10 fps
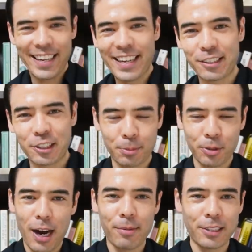English
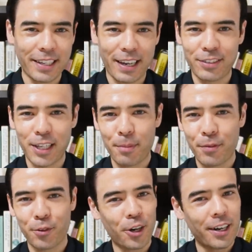subscribers, like I've said
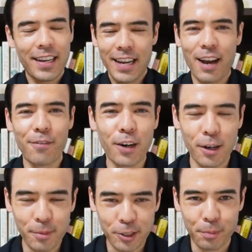before, I'd very
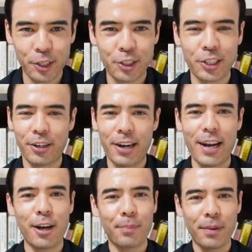much appreciate your
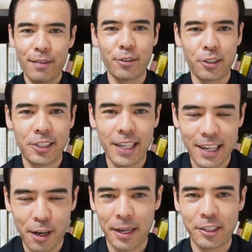help if you could send
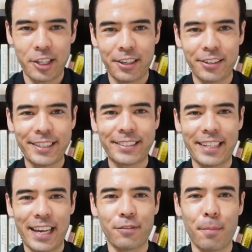out my channel link to
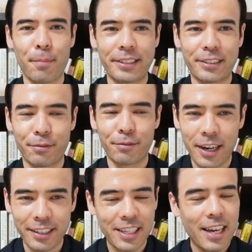any of your buddies and
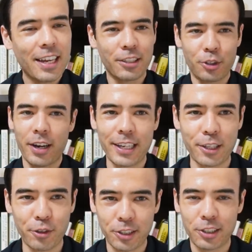friends to try to
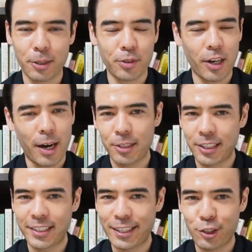increase the subscribers.
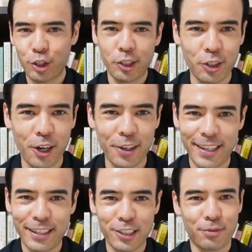Since I just started the
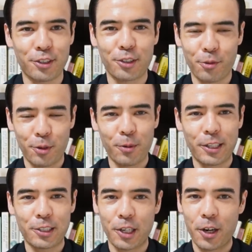English version 3
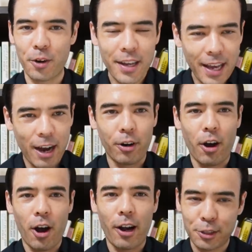weeks ago, I would
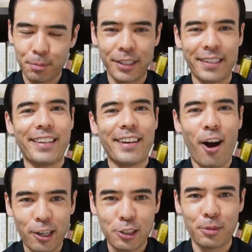awesomely
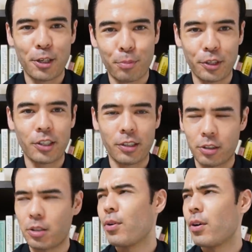appreciate your
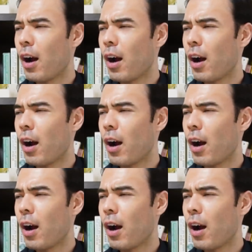support.